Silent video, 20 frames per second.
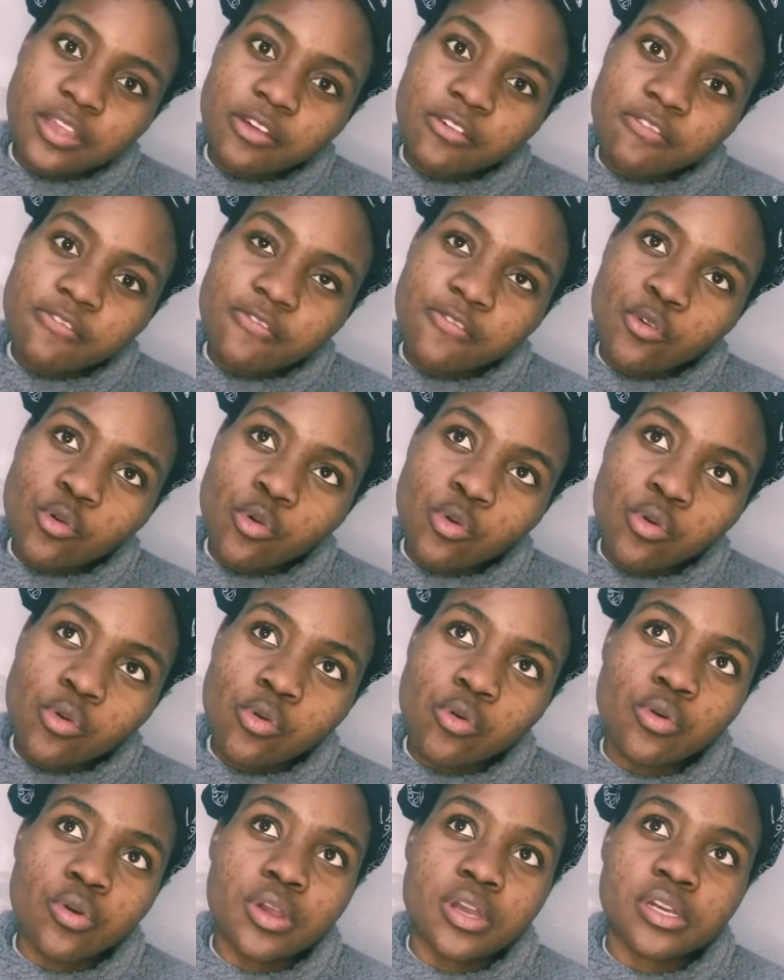for
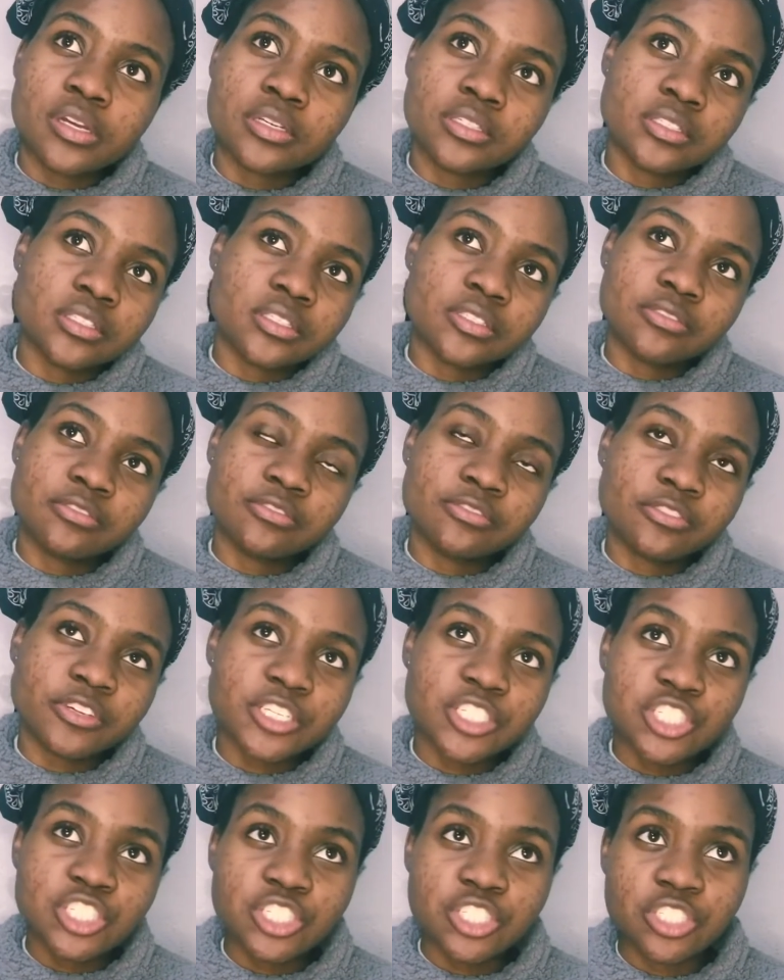a
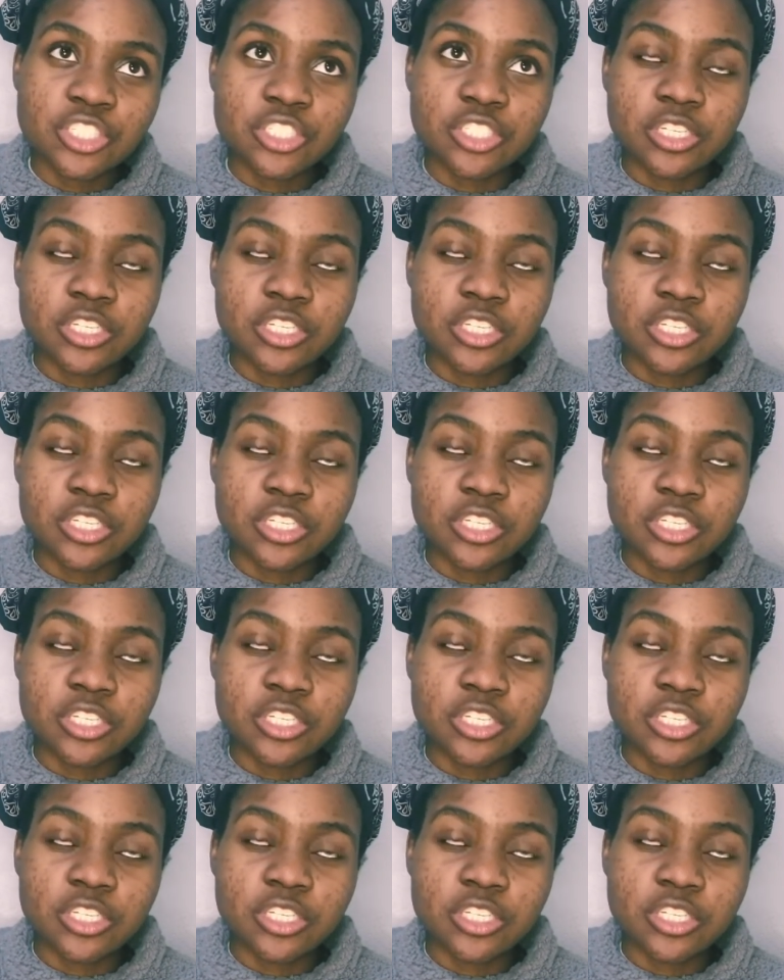fresh